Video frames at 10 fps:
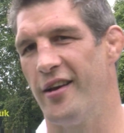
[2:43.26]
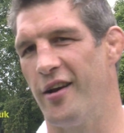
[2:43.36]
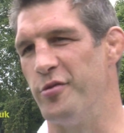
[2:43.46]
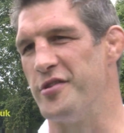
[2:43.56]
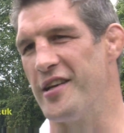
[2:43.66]

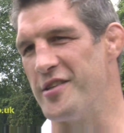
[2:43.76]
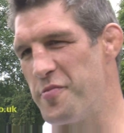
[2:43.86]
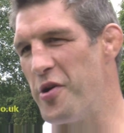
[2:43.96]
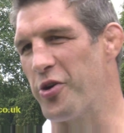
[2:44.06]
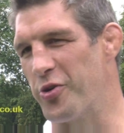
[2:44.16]
I wouldn't say it's a
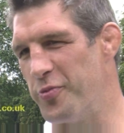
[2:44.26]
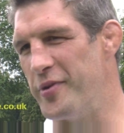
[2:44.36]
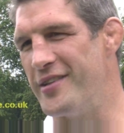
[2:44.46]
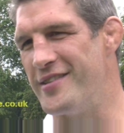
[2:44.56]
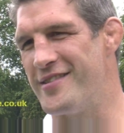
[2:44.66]
miracle,
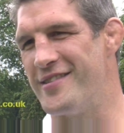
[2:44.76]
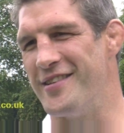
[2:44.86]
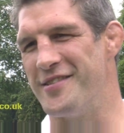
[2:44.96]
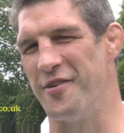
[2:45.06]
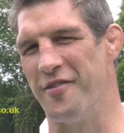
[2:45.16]
but it's,
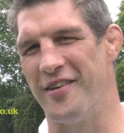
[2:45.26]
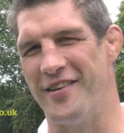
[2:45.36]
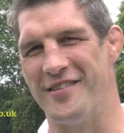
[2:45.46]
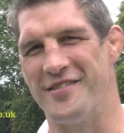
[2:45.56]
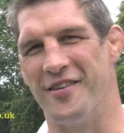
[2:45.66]
it's not
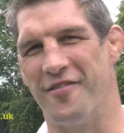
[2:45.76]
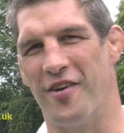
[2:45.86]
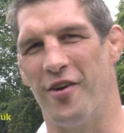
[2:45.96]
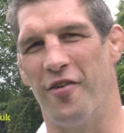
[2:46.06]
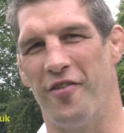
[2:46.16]
it's not
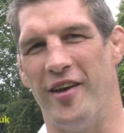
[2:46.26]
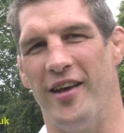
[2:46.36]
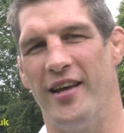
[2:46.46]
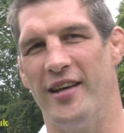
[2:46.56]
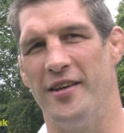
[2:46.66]
far off it.
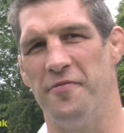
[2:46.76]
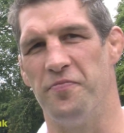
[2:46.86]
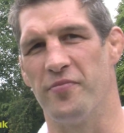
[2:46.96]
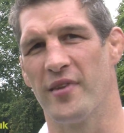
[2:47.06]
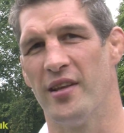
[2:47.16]

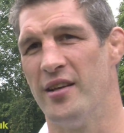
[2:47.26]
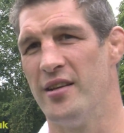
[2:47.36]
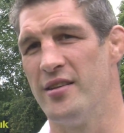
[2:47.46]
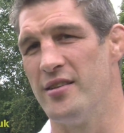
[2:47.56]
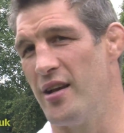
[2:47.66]
Um,
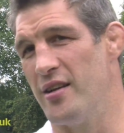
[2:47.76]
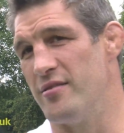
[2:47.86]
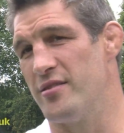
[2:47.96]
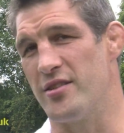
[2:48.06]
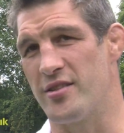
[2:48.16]

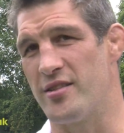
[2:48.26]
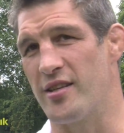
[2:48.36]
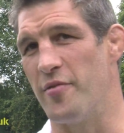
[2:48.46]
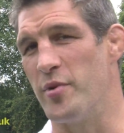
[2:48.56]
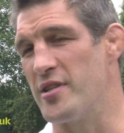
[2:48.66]
and just
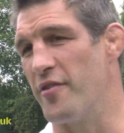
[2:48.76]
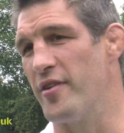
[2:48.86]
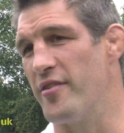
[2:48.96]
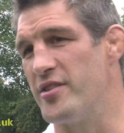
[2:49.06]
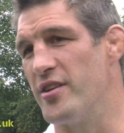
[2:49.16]
to give myself
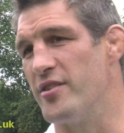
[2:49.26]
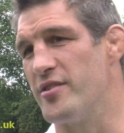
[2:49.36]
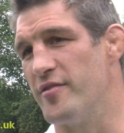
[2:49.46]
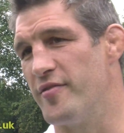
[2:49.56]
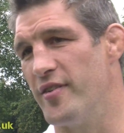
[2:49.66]
another
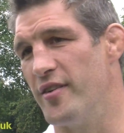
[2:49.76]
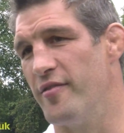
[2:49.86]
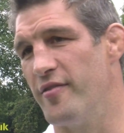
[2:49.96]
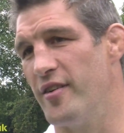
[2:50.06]
chance of, of,